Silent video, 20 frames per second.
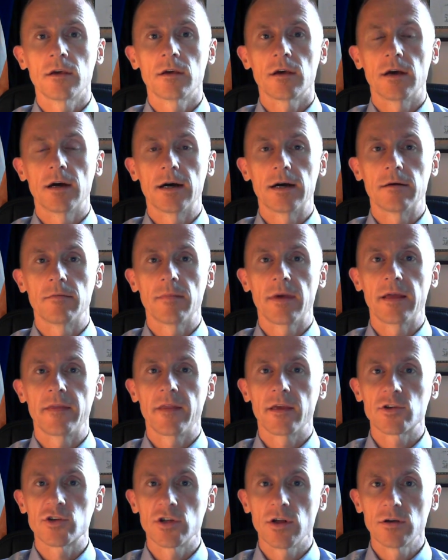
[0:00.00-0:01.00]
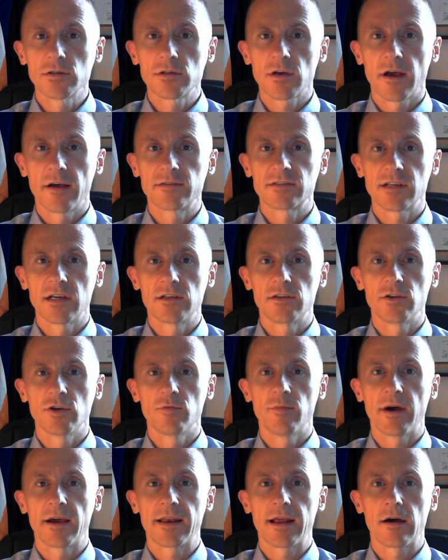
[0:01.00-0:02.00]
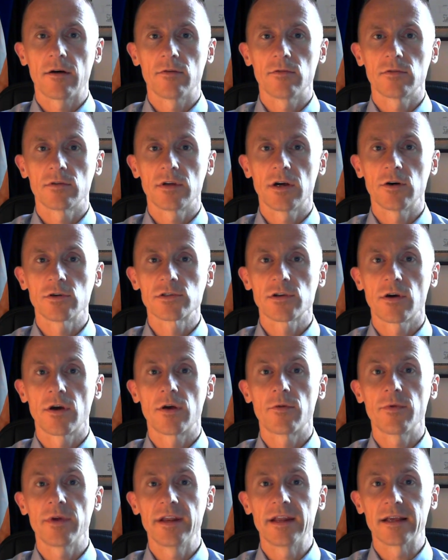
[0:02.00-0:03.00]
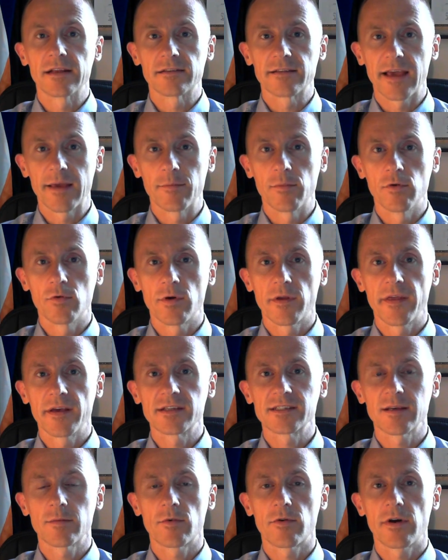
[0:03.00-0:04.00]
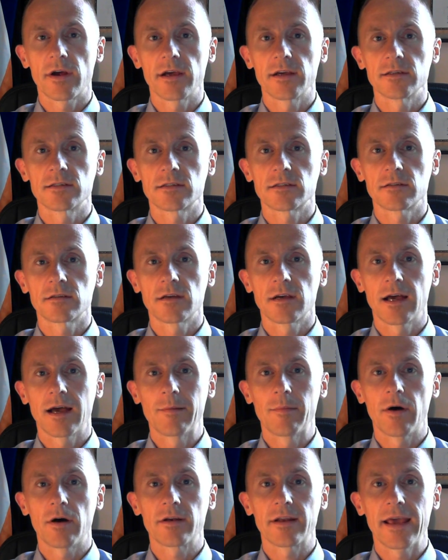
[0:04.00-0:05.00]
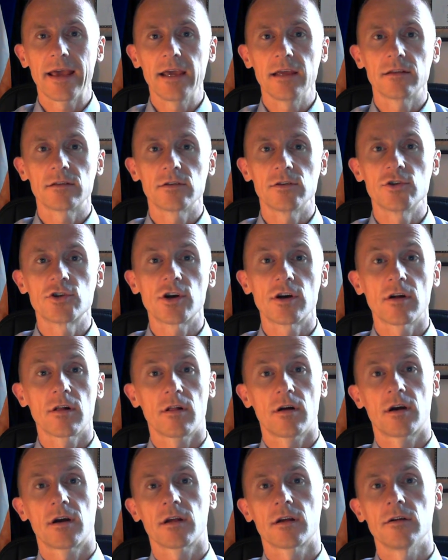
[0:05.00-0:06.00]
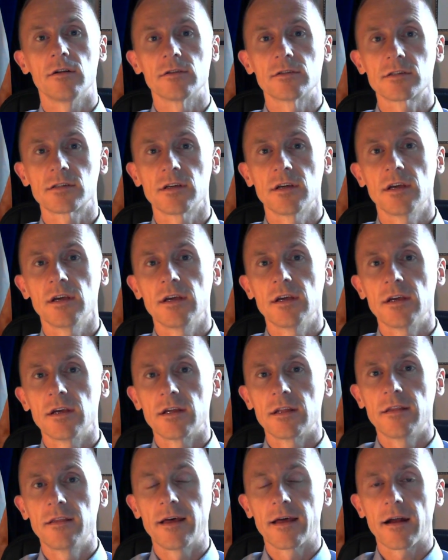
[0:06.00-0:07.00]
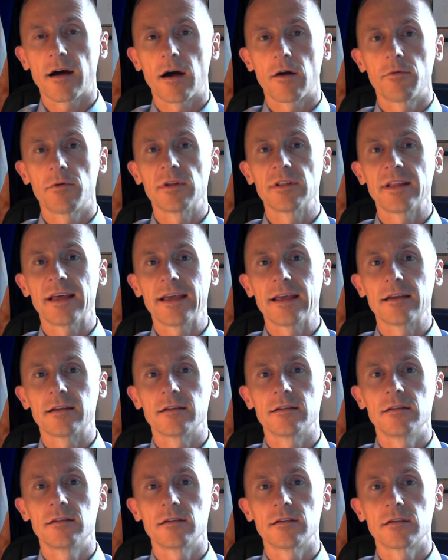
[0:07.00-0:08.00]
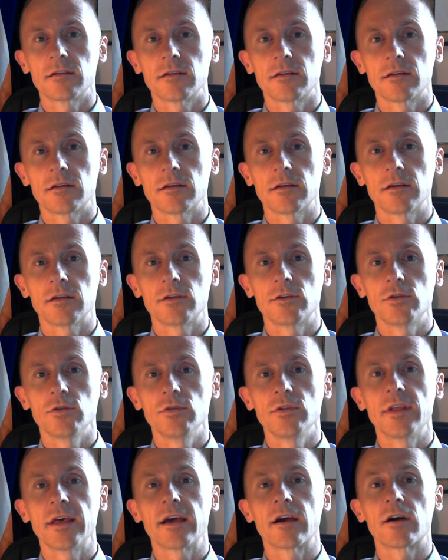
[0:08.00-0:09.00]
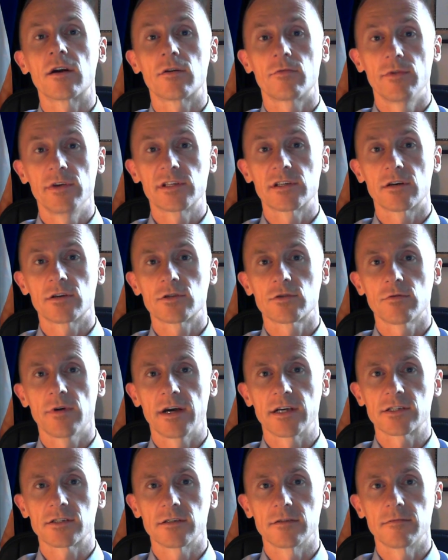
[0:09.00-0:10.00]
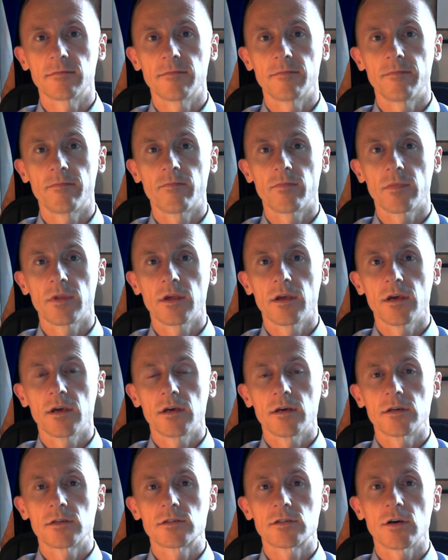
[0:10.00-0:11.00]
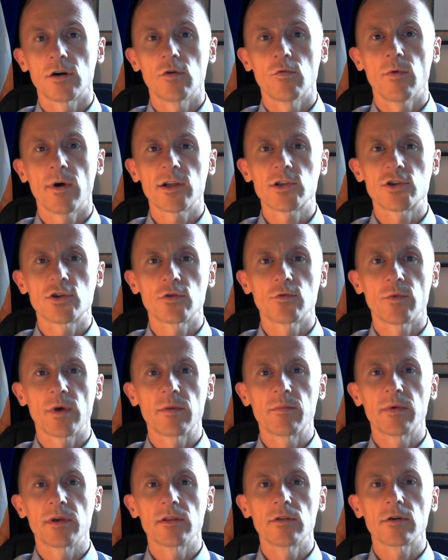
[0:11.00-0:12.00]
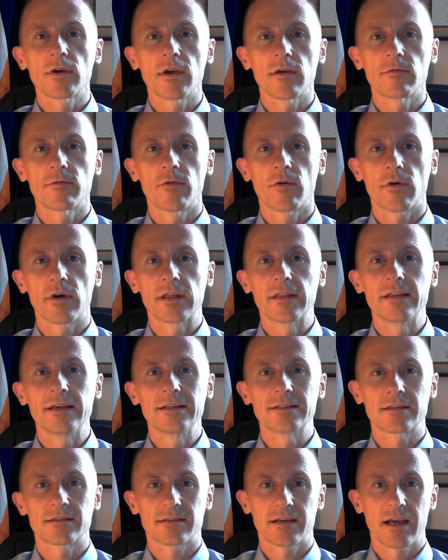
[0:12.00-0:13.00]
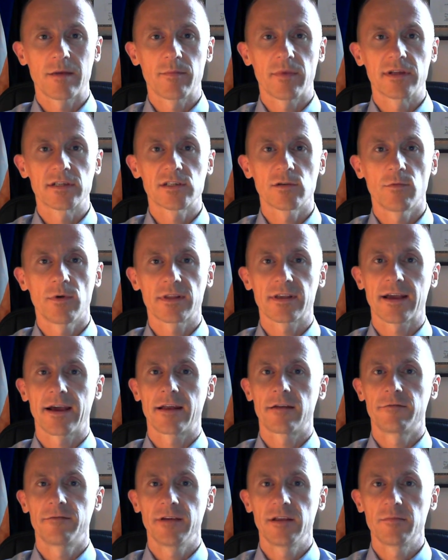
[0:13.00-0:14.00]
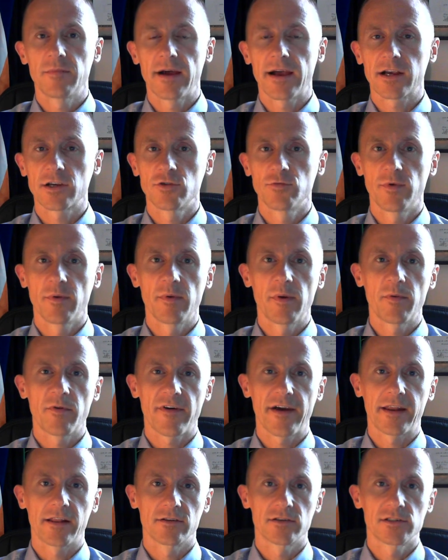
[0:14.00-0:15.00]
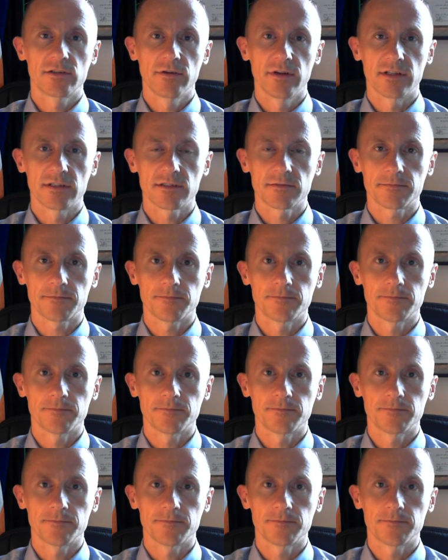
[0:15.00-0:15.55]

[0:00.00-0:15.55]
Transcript: And they should also have sent to you by now also a reading table where they summarize about 8 journal articles that are related to their research question. So what should we be looking for in these assignments, and what kind of feedback should we be providing the students?